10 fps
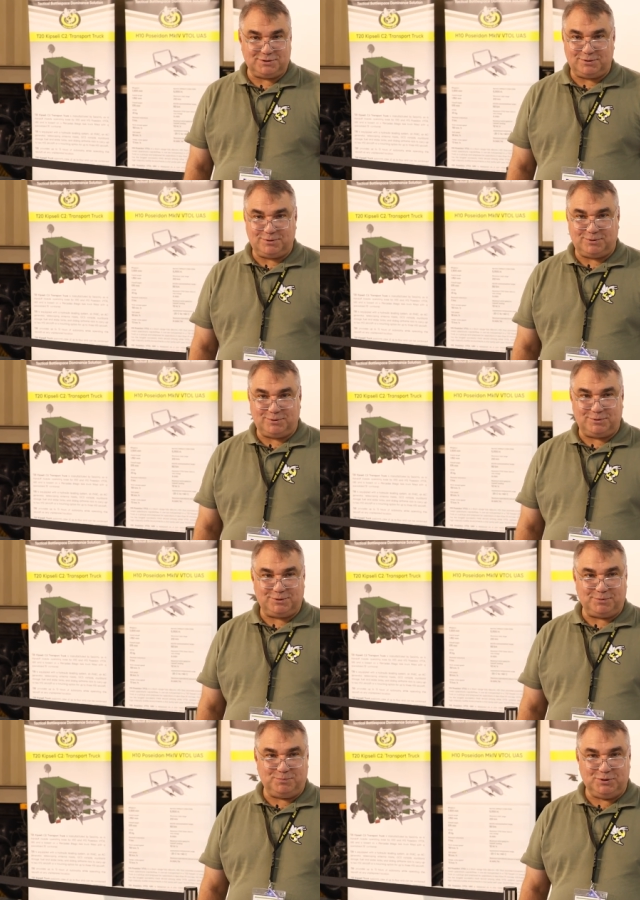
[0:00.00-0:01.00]

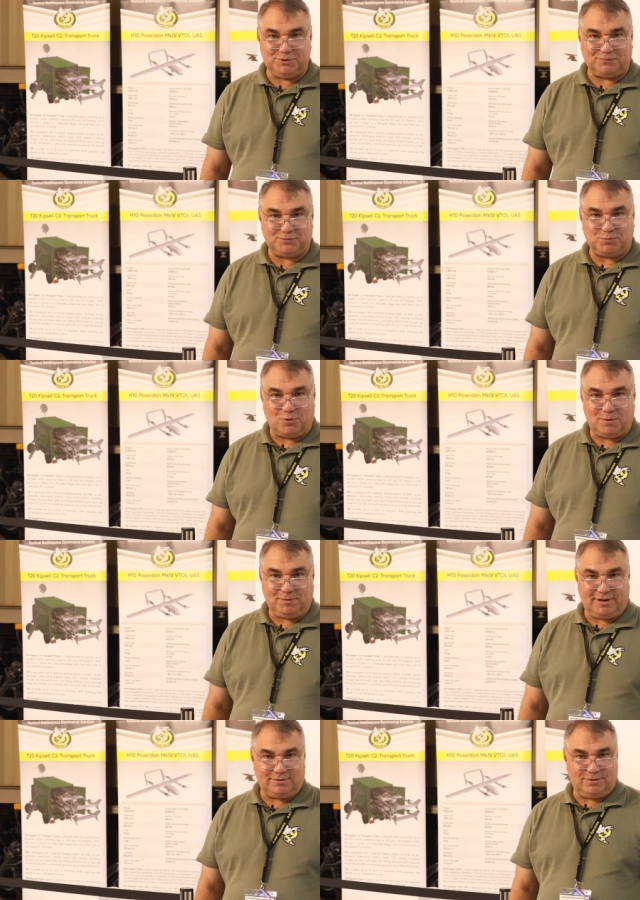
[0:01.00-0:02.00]
to the booth of
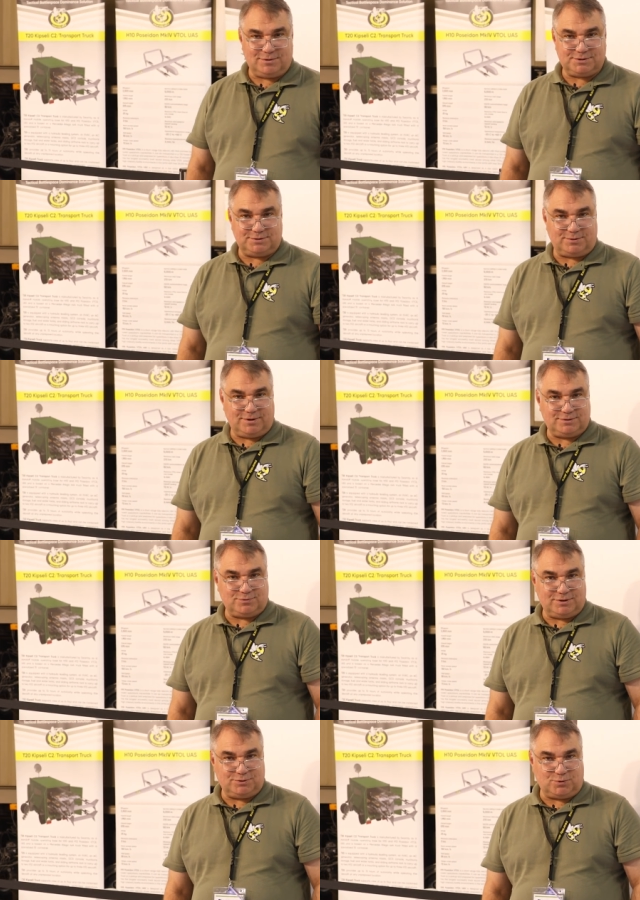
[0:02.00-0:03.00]
Swarmly at Eurosatory
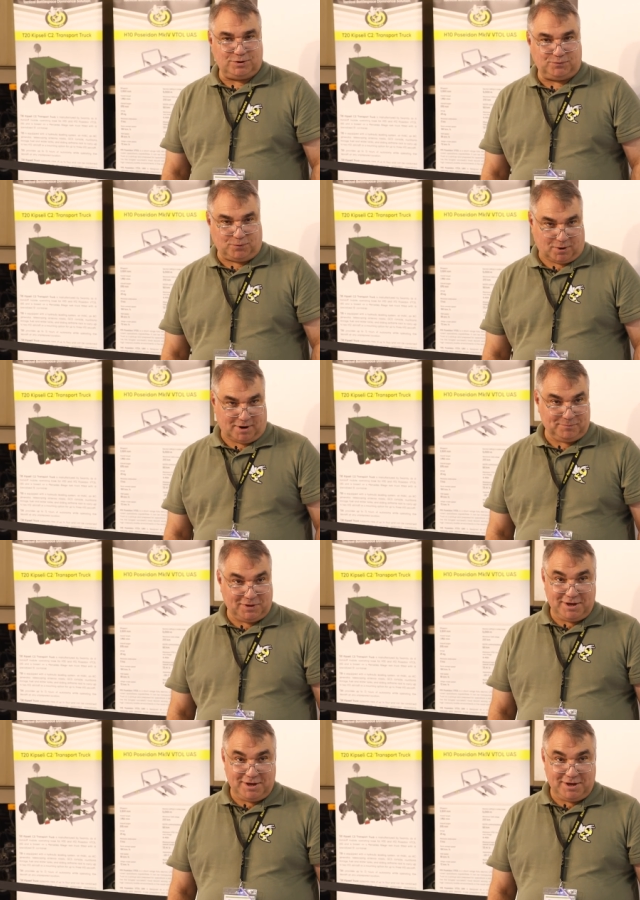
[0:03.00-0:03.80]
2024.